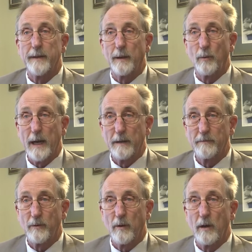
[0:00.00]
They
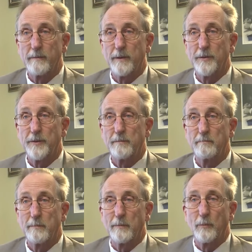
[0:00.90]
ran for office,
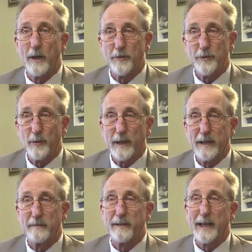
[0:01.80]

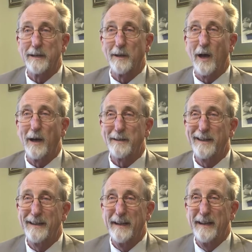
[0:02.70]
registering at a vacant lot
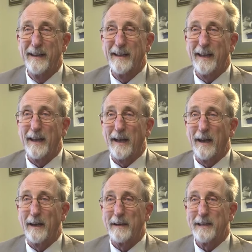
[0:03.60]

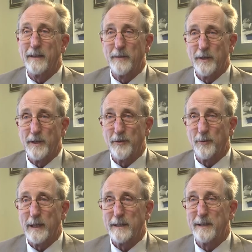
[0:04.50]
in the
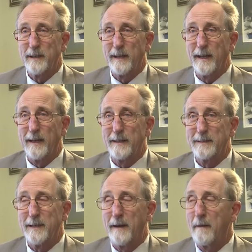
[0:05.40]
district,
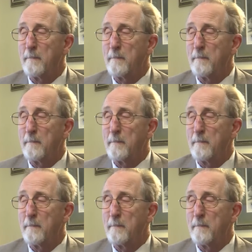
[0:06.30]
and